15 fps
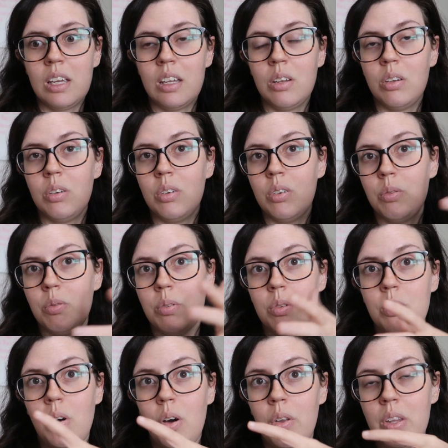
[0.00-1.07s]
it?
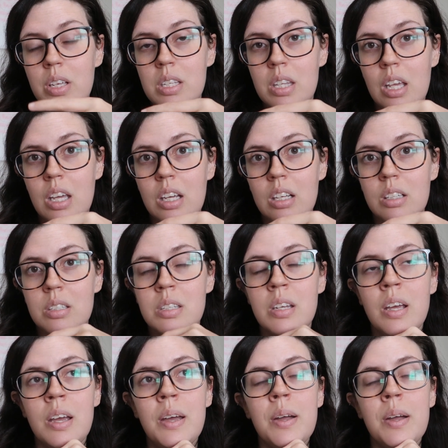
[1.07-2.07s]
All these things.